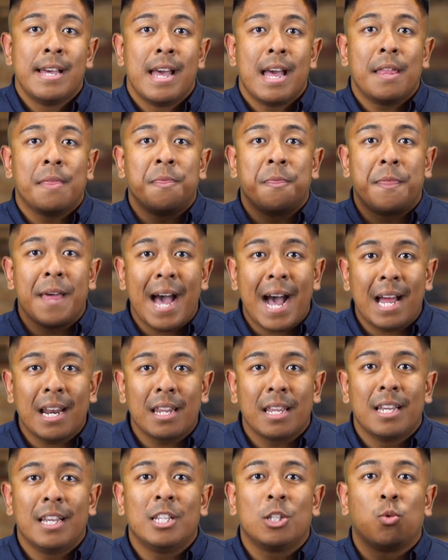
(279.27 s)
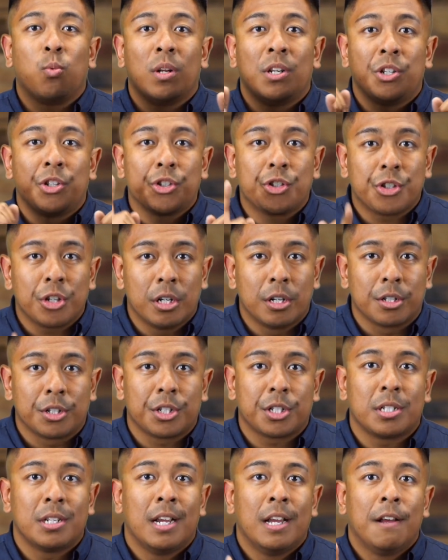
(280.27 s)
and that is when
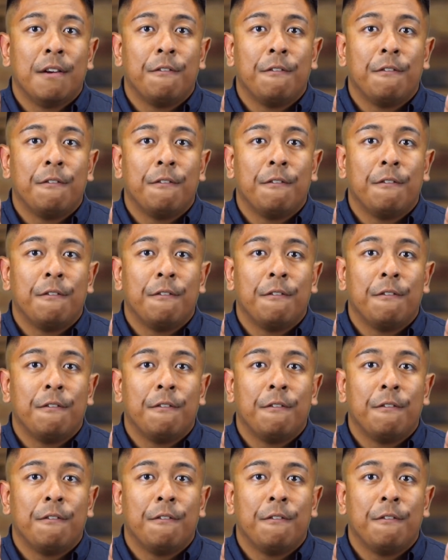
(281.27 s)
church